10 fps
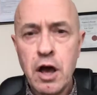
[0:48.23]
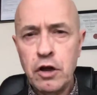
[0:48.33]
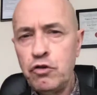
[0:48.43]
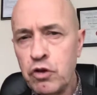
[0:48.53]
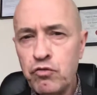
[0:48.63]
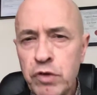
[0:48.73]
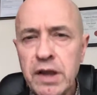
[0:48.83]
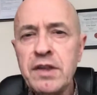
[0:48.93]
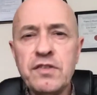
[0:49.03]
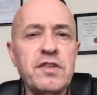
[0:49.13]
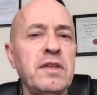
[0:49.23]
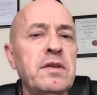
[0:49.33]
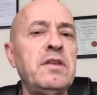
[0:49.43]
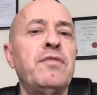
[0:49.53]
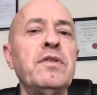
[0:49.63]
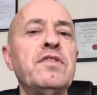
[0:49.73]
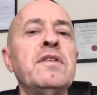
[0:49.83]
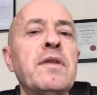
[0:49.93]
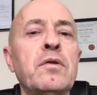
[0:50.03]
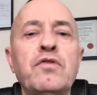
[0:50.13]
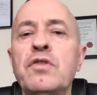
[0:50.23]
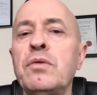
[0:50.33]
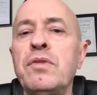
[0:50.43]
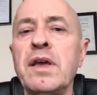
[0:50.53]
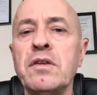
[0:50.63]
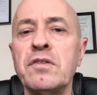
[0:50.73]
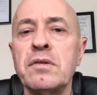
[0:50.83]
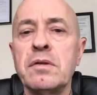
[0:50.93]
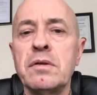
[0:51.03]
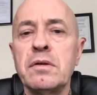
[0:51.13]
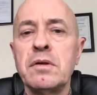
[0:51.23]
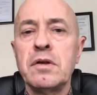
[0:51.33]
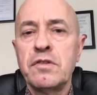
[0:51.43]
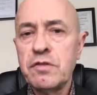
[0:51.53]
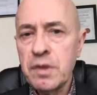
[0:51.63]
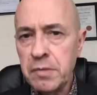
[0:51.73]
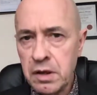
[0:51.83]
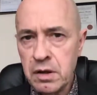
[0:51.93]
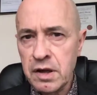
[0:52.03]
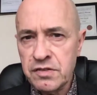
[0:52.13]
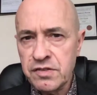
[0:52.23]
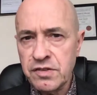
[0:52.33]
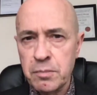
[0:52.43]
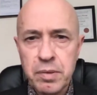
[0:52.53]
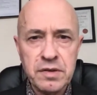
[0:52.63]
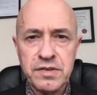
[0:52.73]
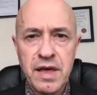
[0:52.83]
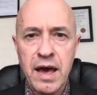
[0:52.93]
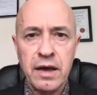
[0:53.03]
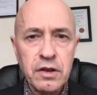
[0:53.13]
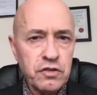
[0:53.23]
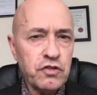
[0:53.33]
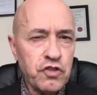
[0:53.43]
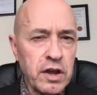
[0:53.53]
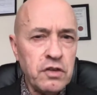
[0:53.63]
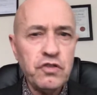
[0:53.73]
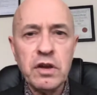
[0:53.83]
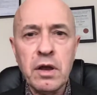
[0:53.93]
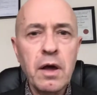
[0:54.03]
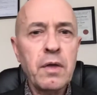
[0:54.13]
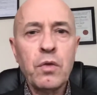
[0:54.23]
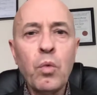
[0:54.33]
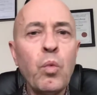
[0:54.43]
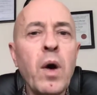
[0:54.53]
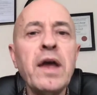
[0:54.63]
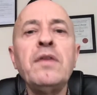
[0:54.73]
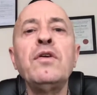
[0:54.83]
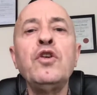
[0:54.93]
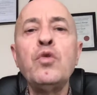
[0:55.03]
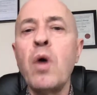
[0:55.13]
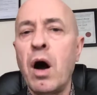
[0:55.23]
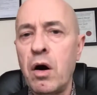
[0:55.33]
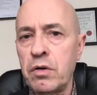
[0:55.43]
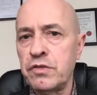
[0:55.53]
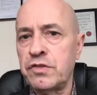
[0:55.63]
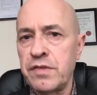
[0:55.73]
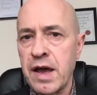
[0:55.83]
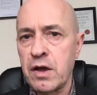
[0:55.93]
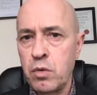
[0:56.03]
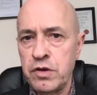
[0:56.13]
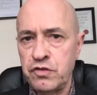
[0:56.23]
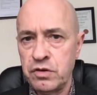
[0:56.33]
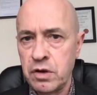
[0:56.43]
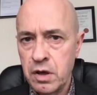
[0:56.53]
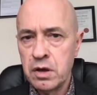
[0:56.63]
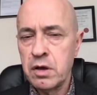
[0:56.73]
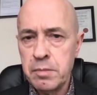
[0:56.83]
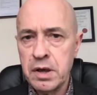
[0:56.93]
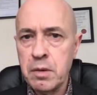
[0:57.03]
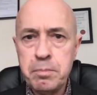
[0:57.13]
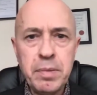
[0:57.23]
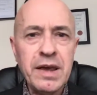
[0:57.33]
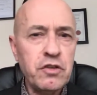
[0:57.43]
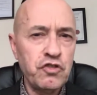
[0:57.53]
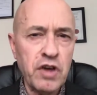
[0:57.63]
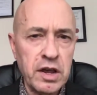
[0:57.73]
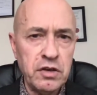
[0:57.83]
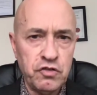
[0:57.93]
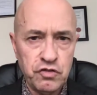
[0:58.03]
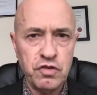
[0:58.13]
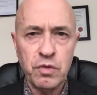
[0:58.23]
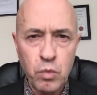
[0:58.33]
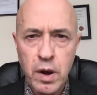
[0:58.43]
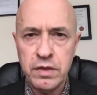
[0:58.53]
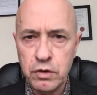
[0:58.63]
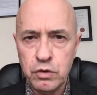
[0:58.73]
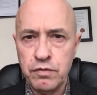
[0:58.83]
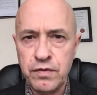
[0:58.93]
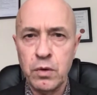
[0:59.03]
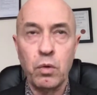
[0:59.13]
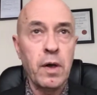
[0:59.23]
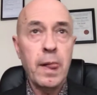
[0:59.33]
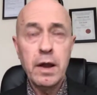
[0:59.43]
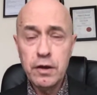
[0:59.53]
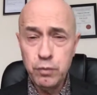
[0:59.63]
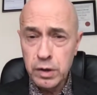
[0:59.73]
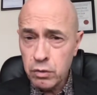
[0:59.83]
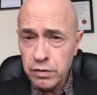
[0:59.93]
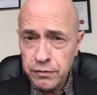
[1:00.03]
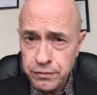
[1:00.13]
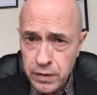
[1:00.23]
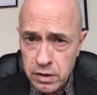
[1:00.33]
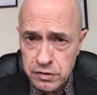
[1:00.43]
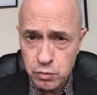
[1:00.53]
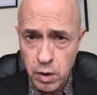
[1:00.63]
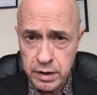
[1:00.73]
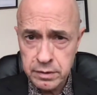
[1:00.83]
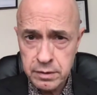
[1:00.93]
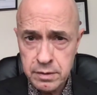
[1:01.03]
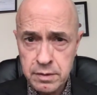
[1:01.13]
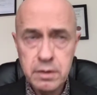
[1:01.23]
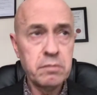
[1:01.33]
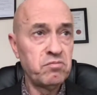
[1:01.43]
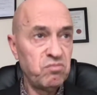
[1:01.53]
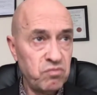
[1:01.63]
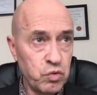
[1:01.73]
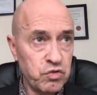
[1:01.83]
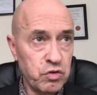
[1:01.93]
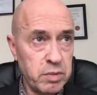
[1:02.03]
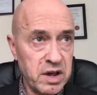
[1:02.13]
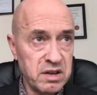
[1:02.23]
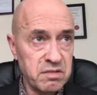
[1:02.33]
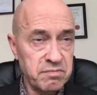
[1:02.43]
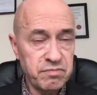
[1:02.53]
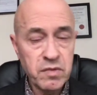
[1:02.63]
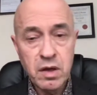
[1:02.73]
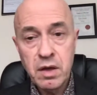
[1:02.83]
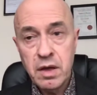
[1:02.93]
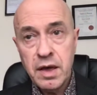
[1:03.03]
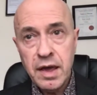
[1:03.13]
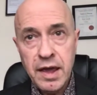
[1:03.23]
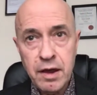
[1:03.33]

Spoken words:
And you can really see the difference in those two things. So something as simple as that, just changing the way that you answer that question can make a big change to the way that you feel. If we look at the first one, not too bad. It